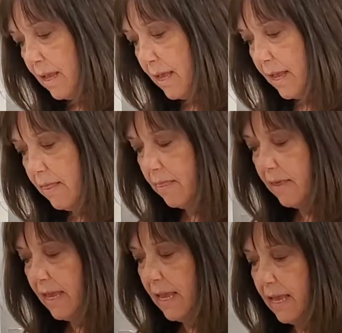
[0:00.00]
And
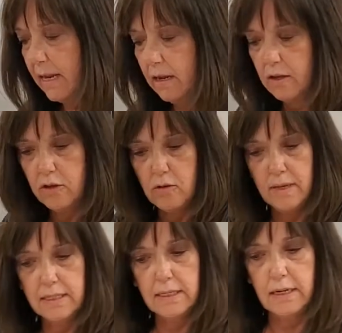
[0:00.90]
then you
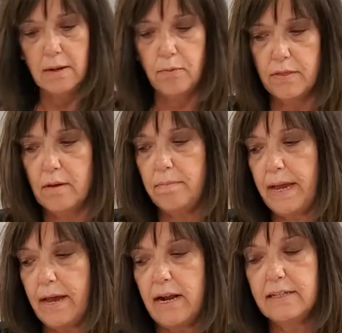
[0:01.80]
mix it up with
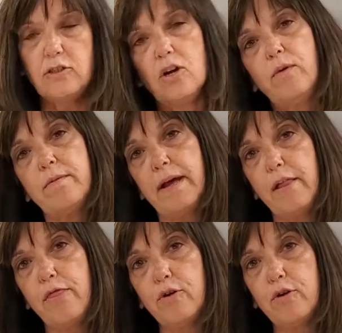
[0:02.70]
I start with
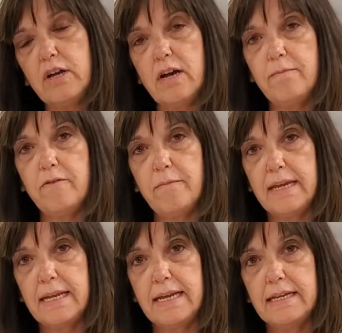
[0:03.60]
about a 1/3 cup of
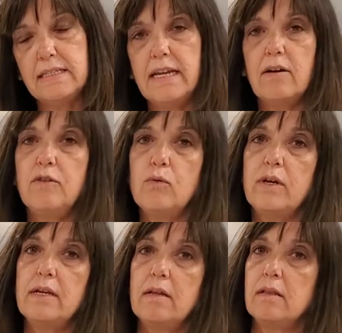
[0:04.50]
mayonnaise. Now, if you want
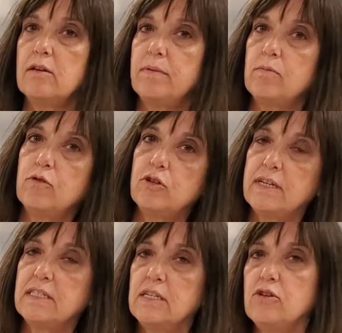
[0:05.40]
it a little bit more
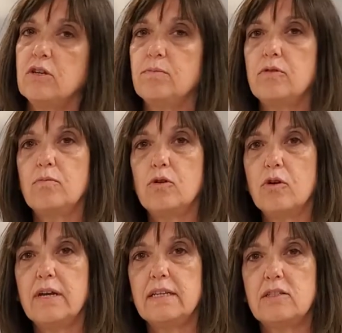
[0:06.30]
dressing, you can put more
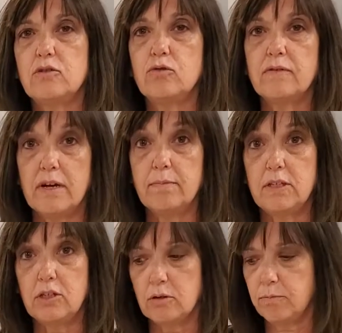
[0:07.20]
in. It's sort of up to
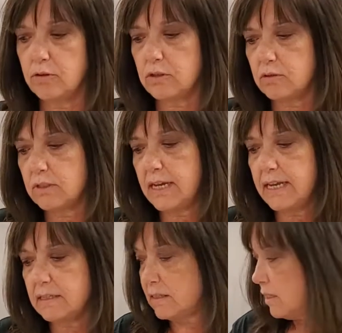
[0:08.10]
your personal
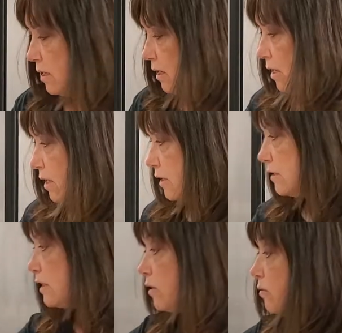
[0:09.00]
taste.
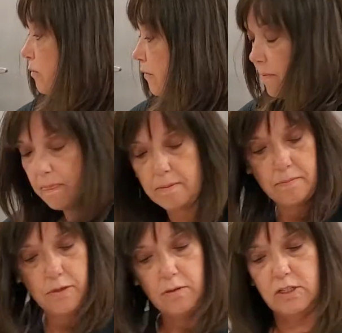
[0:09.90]
So
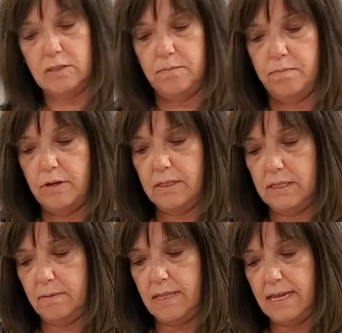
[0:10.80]
you just put
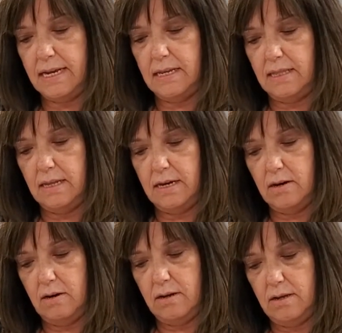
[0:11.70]
some of that in there.
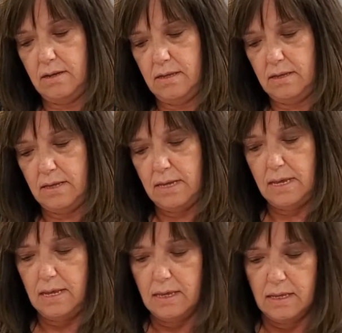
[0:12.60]

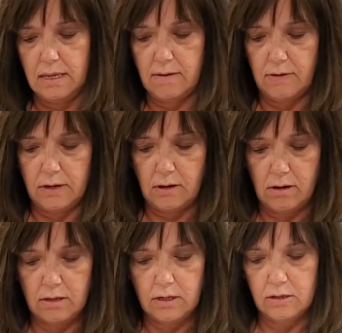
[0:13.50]
Give it
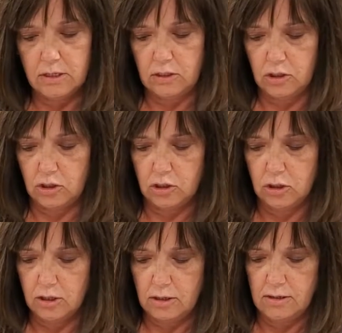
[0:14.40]
all a good
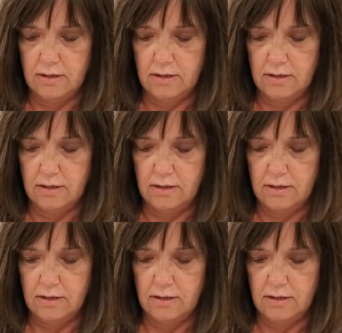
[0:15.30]
stir.